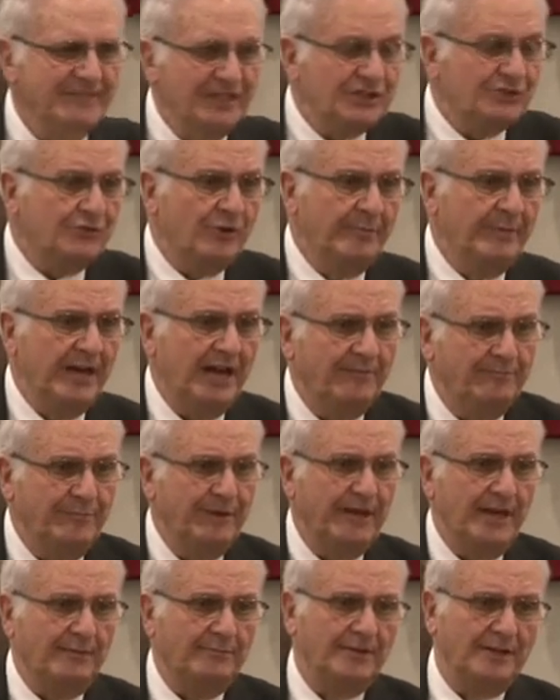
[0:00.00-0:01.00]
Israel may have
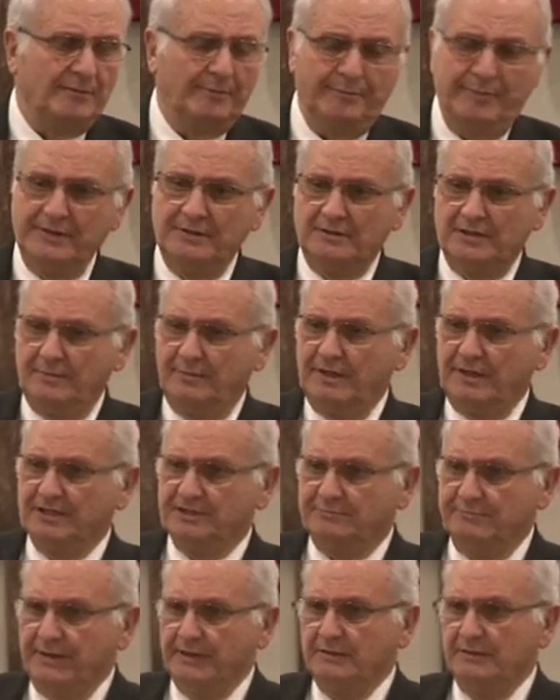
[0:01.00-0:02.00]
been able to build the
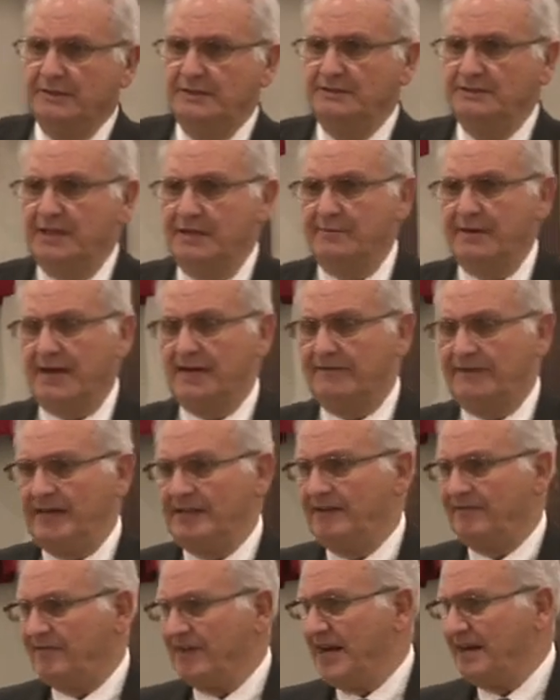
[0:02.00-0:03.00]
biggest buildings. They might have
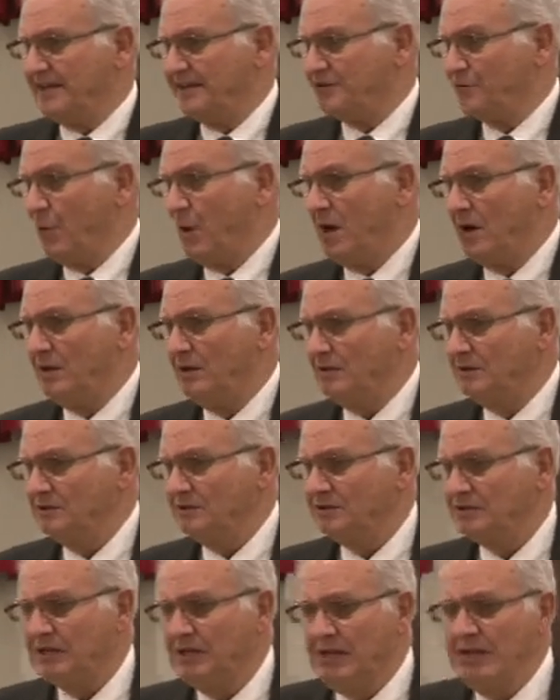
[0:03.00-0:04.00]
had the finest
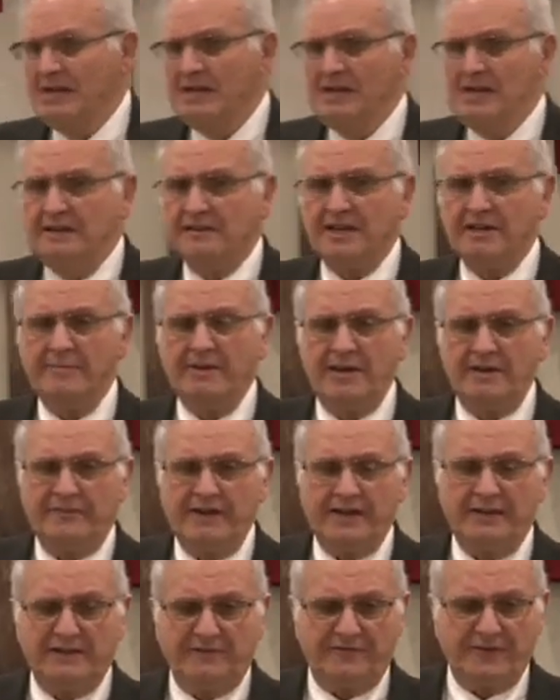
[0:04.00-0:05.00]
walls. They may
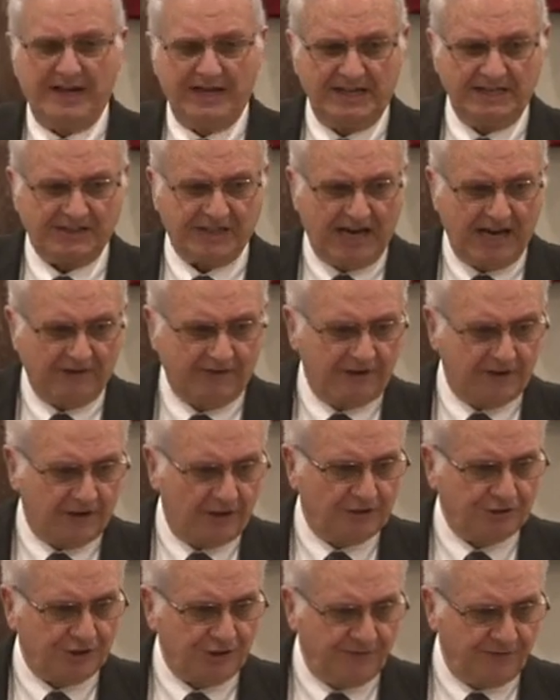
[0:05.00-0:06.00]
have had the finest
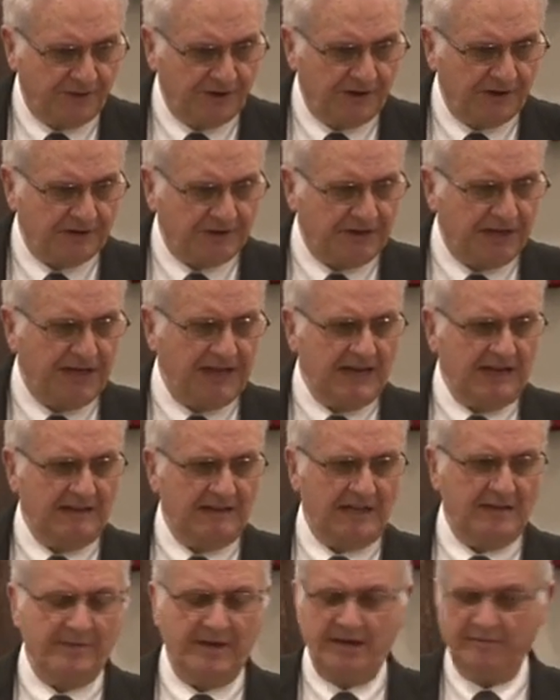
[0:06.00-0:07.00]
agriculture for their day.
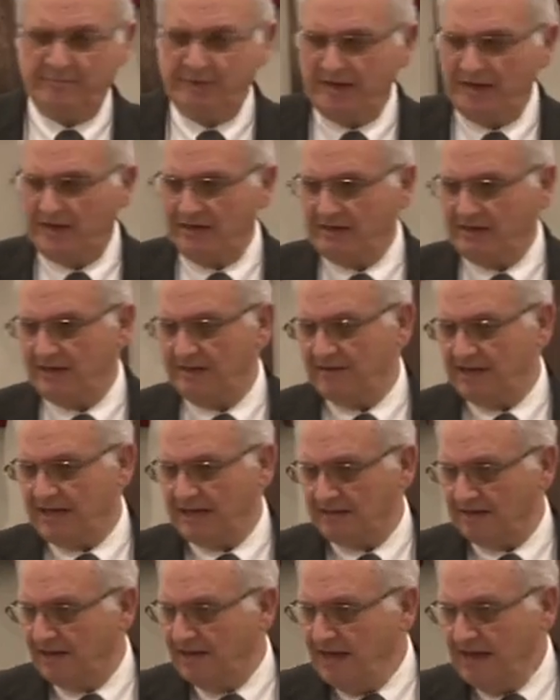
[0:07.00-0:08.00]
They may have been a,
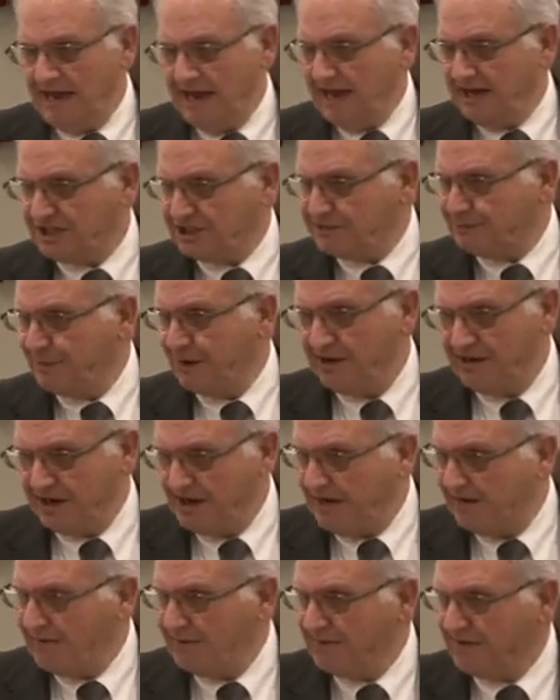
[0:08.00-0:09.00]
a, a expert
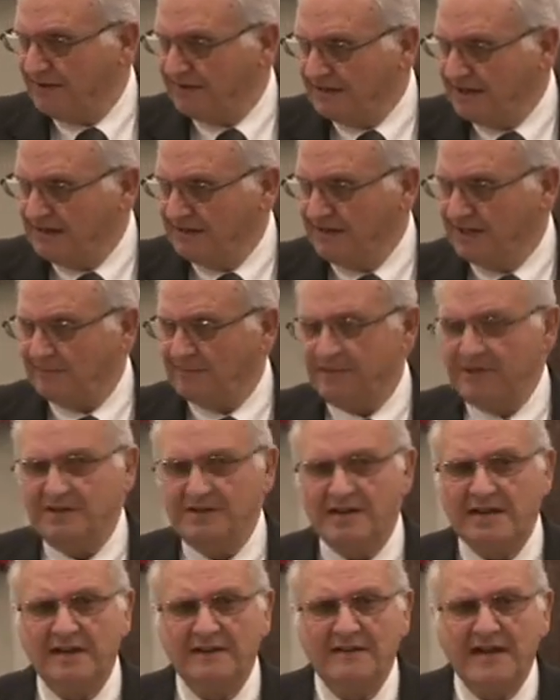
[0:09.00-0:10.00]
at everything they did, but
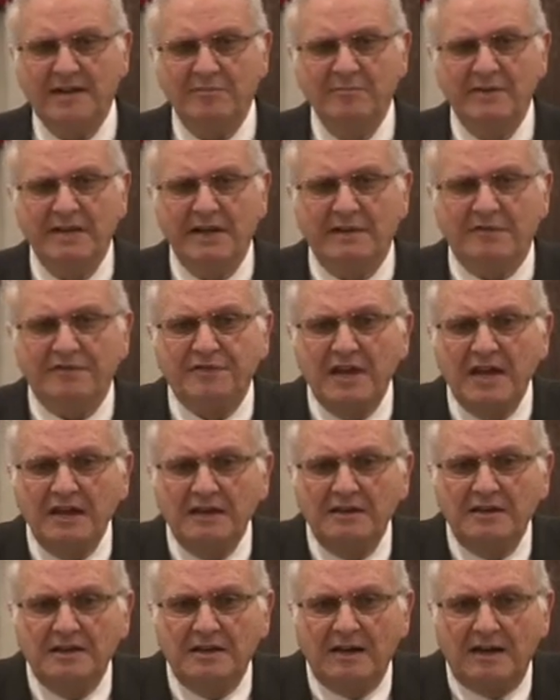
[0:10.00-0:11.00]
none of that meant a
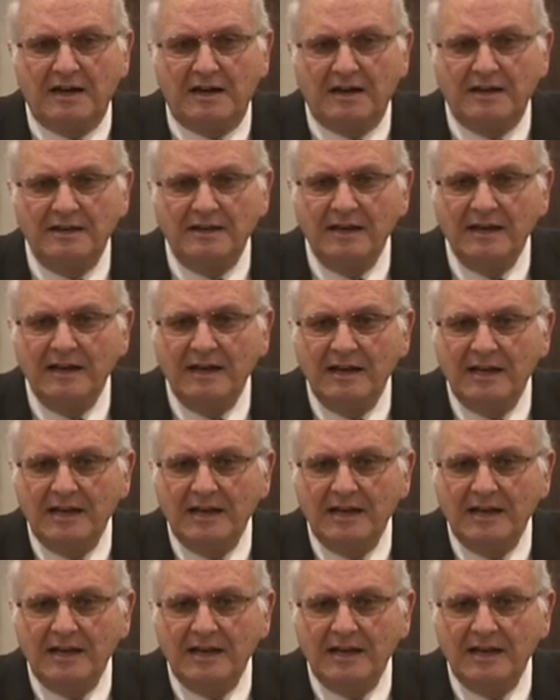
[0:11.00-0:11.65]
thing to God.